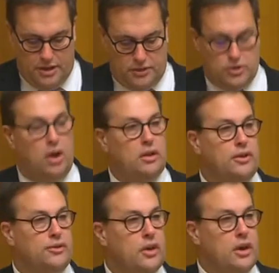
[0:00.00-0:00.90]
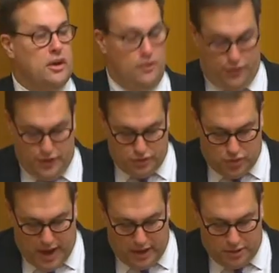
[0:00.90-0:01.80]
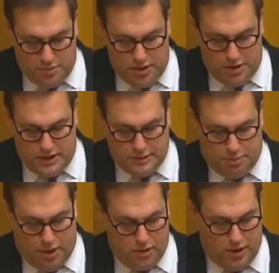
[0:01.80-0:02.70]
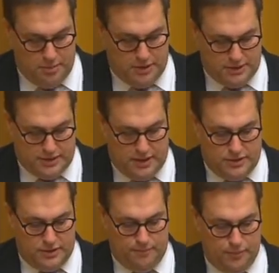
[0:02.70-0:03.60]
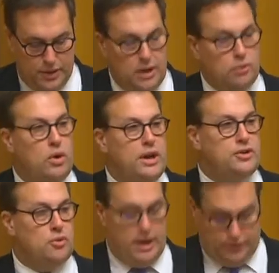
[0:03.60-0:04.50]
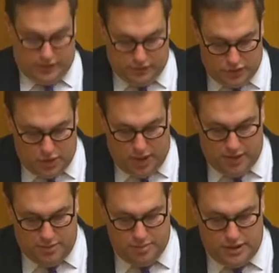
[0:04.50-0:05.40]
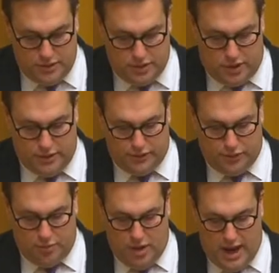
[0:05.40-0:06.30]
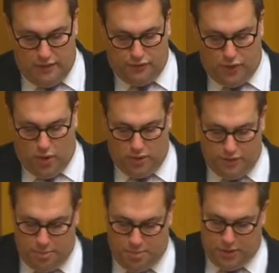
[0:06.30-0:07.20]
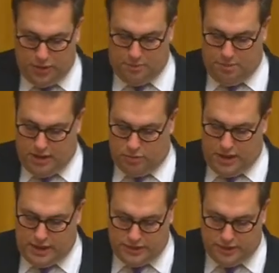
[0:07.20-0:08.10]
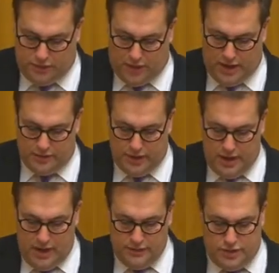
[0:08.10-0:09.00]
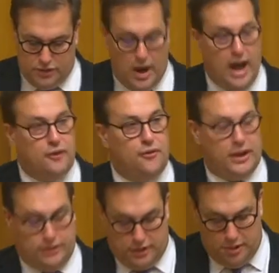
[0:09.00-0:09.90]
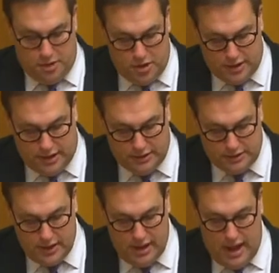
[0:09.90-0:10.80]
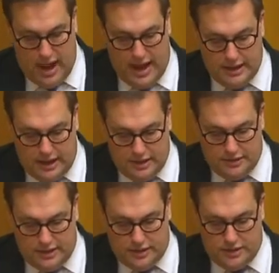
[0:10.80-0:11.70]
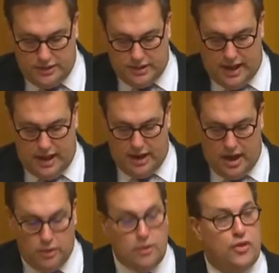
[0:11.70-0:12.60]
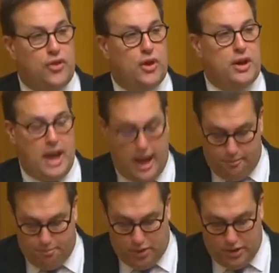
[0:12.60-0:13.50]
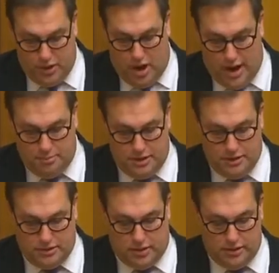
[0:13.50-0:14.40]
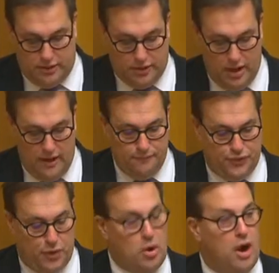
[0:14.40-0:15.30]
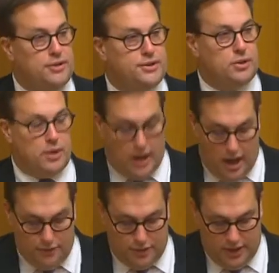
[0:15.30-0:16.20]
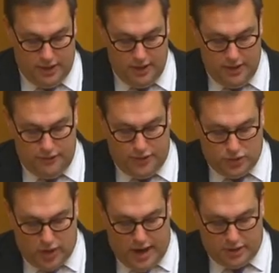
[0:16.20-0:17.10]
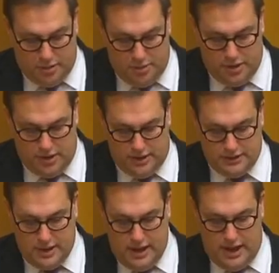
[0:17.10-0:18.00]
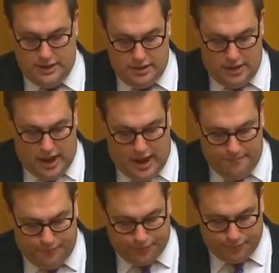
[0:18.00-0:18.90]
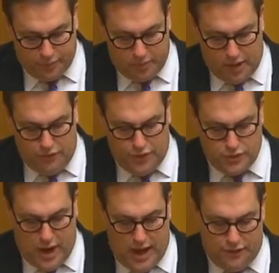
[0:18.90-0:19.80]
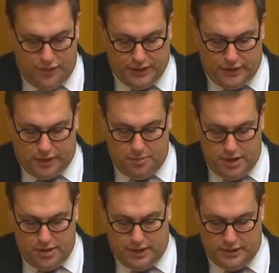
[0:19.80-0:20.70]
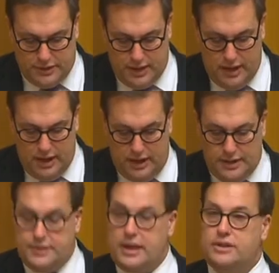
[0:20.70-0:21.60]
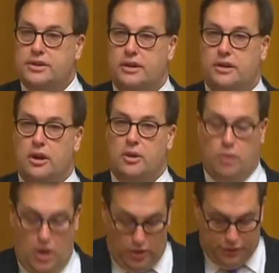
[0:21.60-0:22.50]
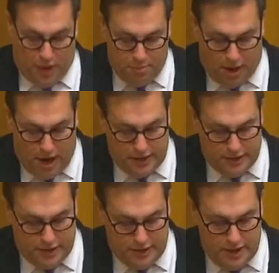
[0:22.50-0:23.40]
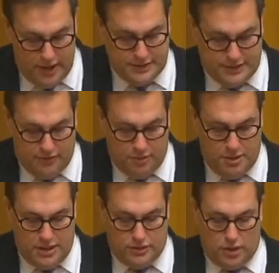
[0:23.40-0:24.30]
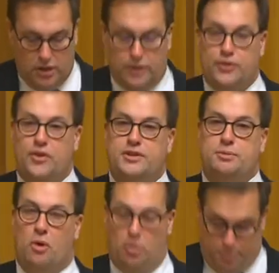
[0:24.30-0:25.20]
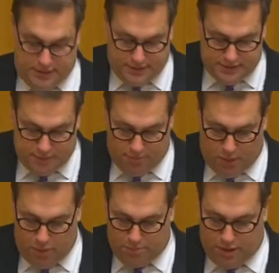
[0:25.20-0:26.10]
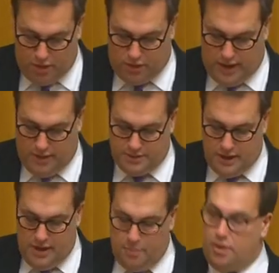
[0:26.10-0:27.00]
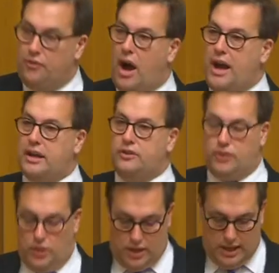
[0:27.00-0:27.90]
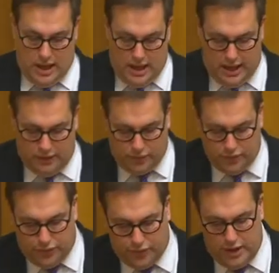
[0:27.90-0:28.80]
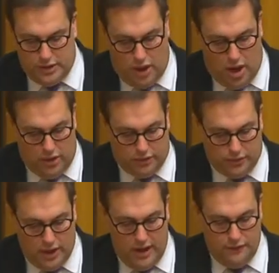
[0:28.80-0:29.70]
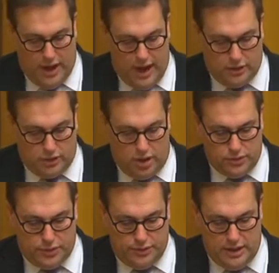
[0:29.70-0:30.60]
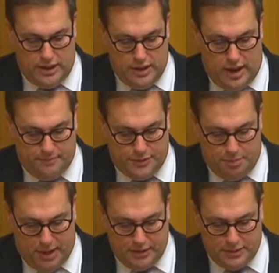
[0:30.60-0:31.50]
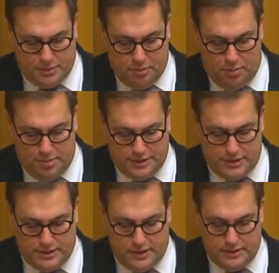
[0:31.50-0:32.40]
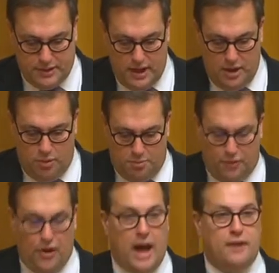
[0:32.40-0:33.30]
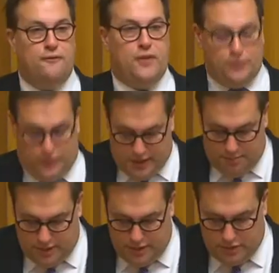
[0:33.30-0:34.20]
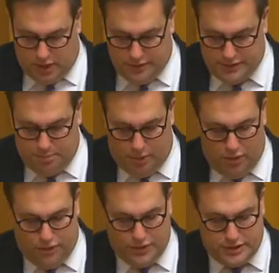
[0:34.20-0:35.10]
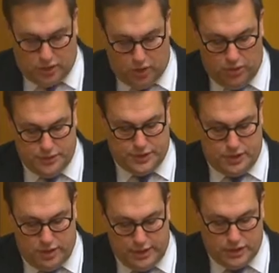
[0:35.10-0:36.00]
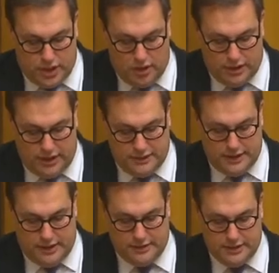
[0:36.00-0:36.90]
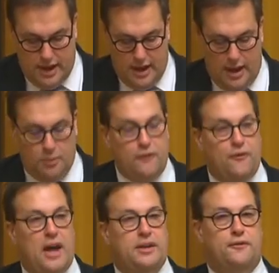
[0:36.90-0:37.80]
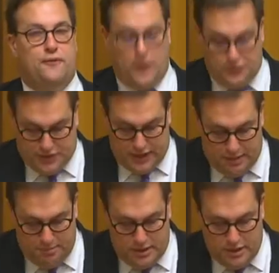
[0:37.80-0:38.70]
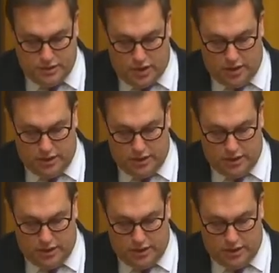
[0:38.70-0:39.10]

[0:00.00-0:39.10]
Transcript: million for the Drought Communities Program extension, redirecting $200 million from round four of the Building Better Regions Fund to drought affected communities. And in addition to that, $138.9 million for roads to recovery for drought communities and um, for drought affected communities. In addition, we also piloted $7 million for small business support programs, providing a two-year interest-free loans for agricultural um, dependent small businesses. We provided $15 million support for schools and early childcare centres, and we funded $15 million